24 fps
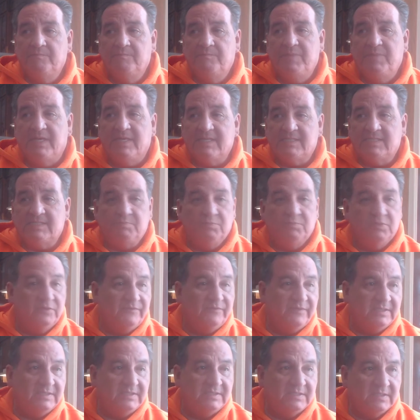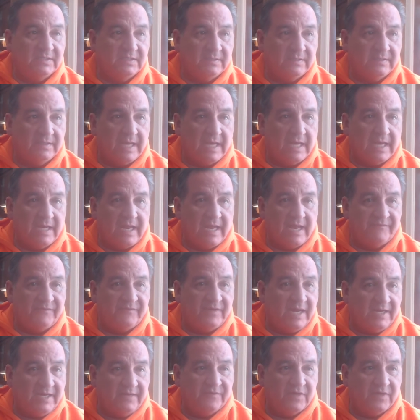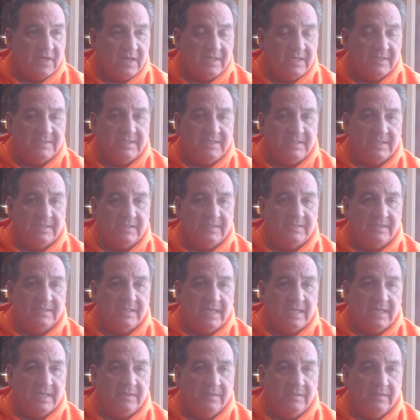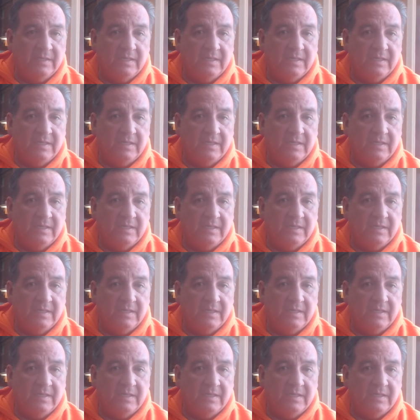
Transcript: biggest movies that have native content that